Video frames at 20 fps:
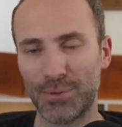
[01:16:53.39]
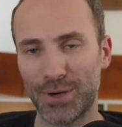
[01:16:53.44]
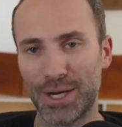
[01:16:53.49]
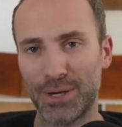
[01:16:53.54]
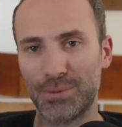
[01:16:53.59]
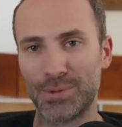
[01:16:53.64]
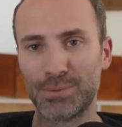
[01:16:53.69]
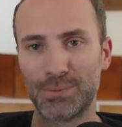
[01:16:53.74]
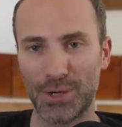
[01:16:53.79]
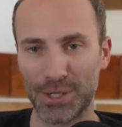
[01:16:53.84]

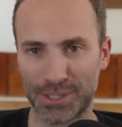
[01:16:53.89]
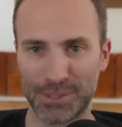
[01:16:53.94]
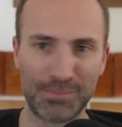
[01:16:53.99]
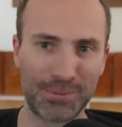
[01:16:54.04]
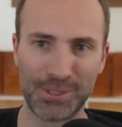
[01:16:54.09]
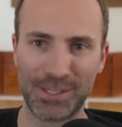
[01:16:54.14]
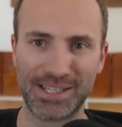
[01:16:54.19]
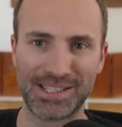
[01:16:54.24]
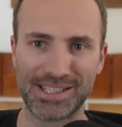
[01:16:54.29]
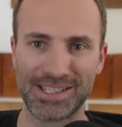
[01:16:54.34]
what I would want to
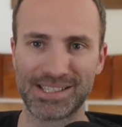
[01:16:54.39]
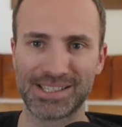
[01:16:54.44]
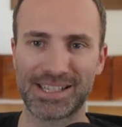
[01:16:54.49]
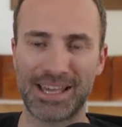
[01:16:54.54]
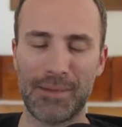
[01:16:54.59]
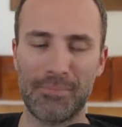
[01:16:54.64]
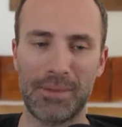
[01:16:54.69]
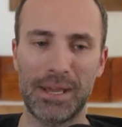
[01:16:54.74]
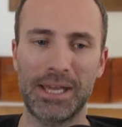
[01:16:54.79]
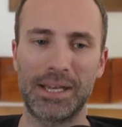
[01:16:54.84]
put into
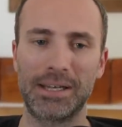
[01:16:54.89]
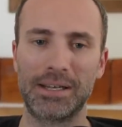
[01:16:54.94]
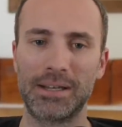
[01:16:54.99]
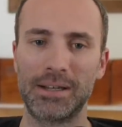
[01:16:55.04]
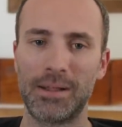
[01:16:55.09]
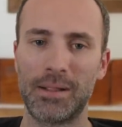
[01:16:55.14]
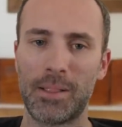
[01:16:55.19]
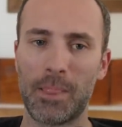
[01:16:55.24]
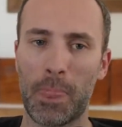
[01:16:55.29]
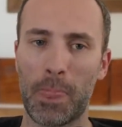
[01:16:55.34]
this
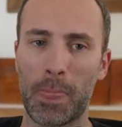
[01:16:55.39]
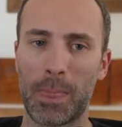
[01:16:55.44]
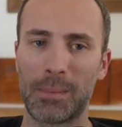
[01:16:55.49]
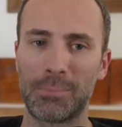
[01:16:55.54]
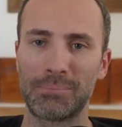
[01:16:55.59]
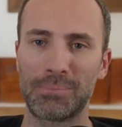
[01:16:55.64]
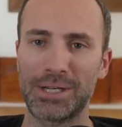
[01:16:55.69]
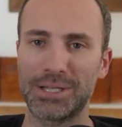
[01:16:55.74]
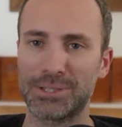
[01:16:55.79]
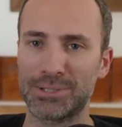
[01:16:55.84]
campaign,
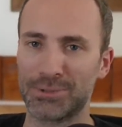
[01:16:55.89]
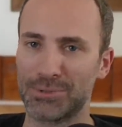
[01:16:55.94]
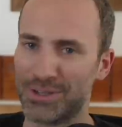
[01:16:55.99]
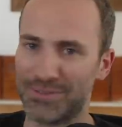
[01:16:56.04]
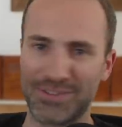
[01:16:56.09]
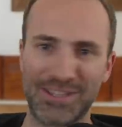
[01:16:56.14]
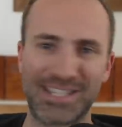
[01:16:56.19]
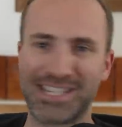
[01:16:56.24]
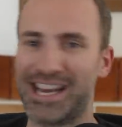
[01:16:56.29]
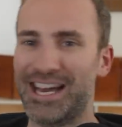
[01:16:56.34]
but I
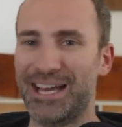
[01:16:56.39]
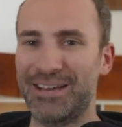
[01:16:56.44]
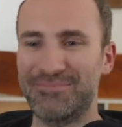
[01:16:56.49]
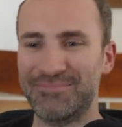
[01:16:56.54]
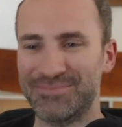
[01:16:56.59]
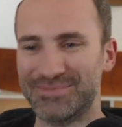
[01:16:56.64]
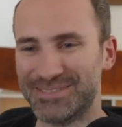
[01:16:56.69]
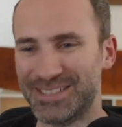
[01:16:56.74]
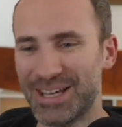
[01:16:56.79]
don't have the time.